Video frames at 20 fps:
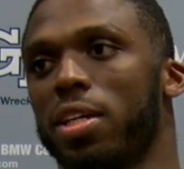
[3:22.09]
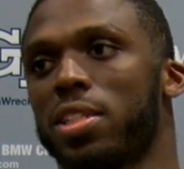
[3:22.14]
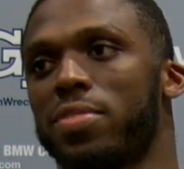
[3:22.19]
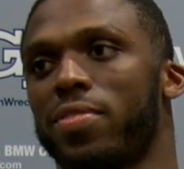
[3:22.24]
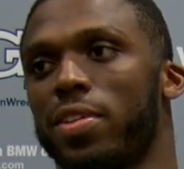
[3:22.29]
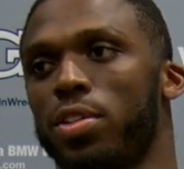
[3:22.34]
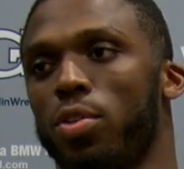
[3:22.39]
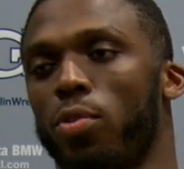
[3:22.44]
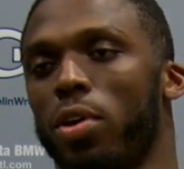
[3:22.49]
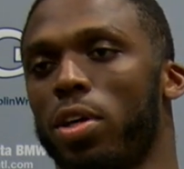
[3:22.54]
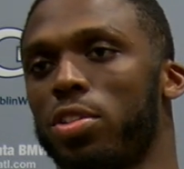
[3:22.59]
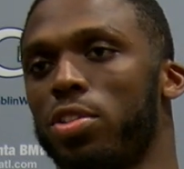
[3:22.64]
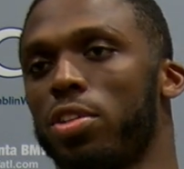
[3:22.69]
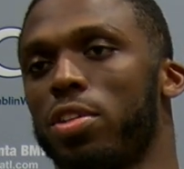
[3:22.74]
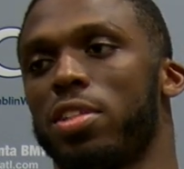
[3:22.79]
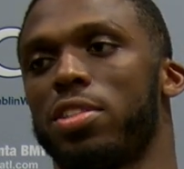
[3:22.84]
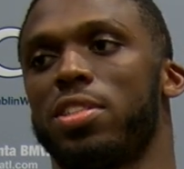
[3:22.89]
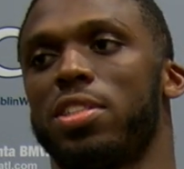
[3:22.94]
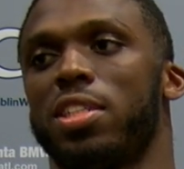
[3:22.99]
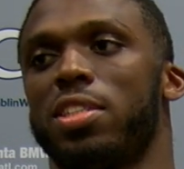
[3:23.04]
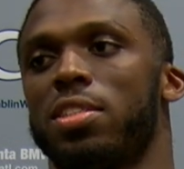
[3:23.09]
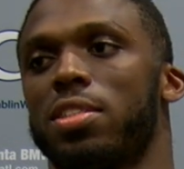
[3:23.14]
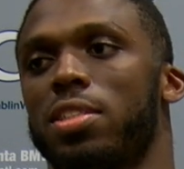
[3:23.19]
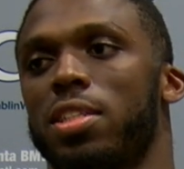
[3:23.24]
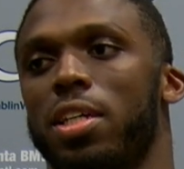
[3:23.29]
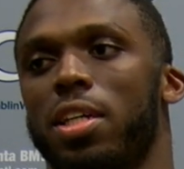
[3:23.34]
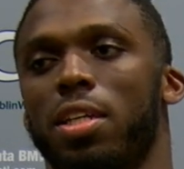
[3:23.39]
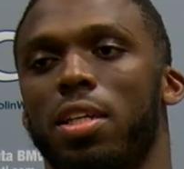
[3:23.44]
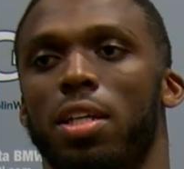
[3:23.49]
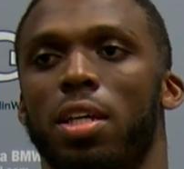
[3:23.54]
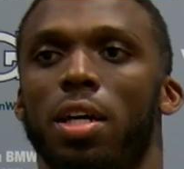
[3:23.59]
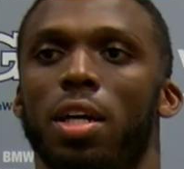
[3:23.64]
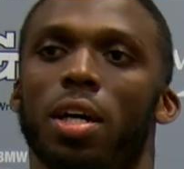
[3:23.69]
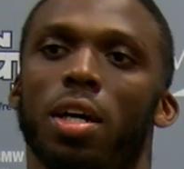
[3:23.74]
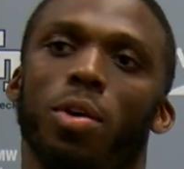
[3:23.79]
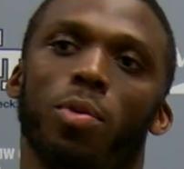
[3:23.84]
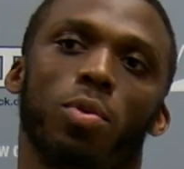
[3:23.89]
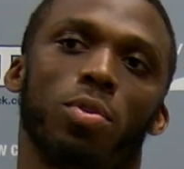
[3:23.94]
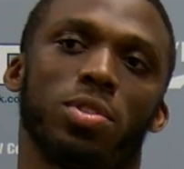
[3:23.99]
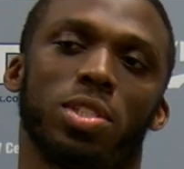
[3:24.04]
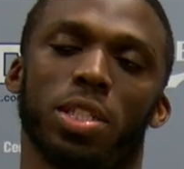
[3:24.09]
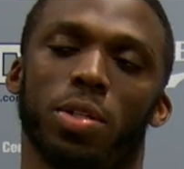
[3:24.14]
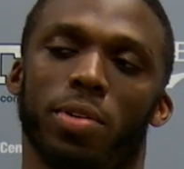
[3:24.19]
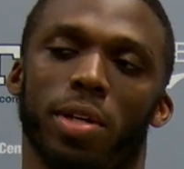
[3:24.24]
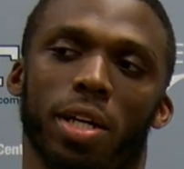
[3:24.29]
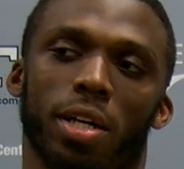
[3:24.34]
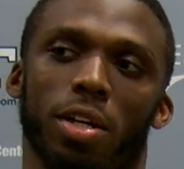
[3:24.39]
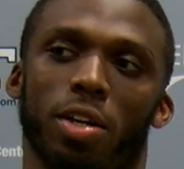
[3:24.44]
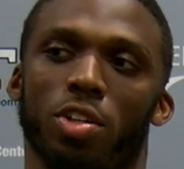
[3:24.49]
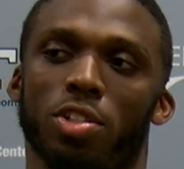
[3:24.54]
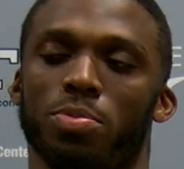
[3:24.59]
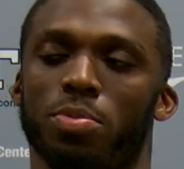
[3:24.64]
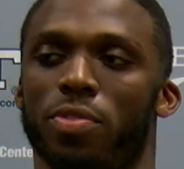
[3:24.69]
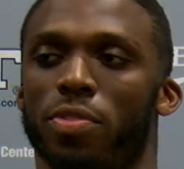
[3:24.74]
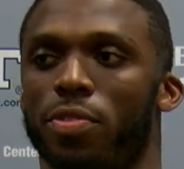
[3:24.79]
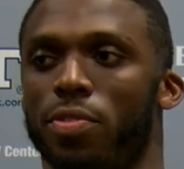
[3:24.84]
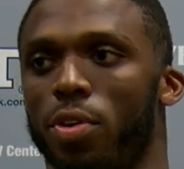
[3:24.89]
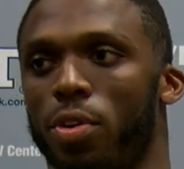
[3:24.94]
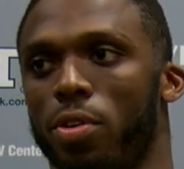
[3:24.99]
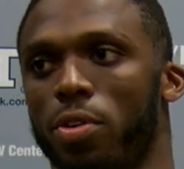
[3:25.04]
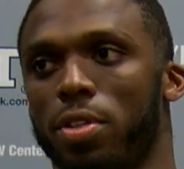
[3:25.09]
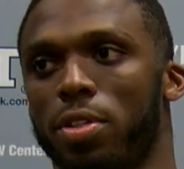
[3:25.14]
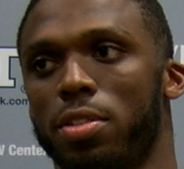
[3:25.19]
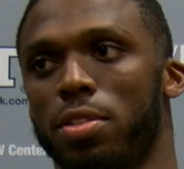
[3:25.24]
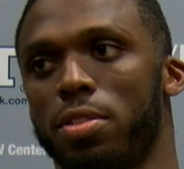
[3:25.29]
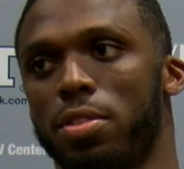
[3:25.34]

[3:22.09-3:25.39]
Because if I do well during the season, then we'll see where that goes moving forward.